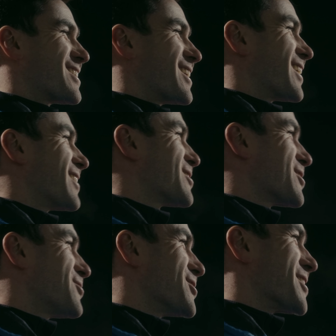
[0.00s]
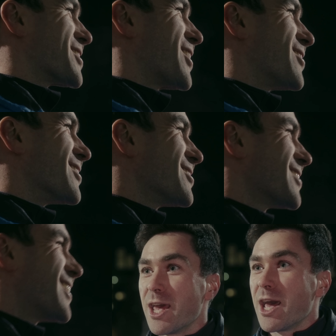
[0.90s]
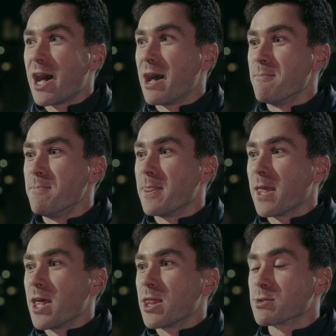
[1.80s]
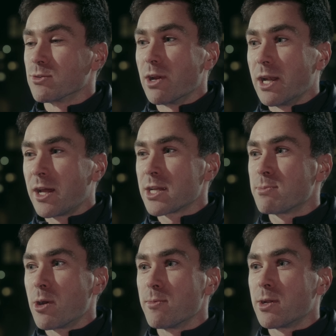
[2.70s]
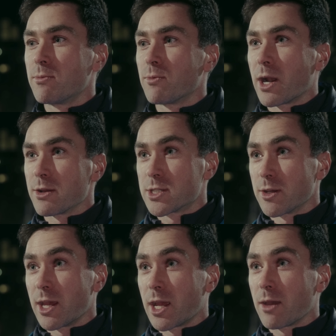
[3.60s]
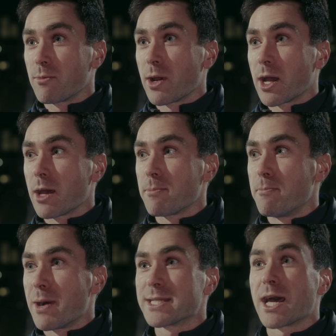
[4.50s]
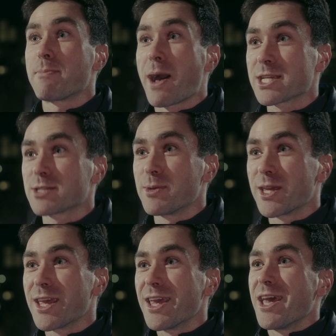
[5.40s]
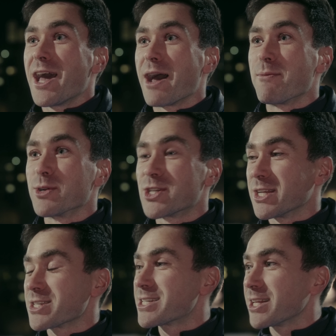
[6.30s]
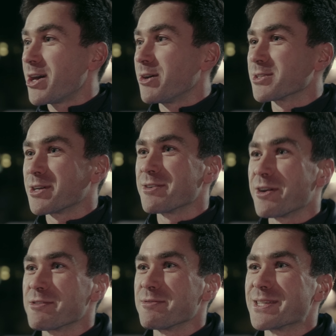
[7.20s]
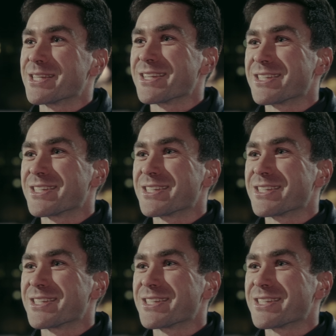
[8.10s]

walk, run it, and make it round. There was a really nice moment when I was doing it where my dad passed me, which he'll still hold over me to this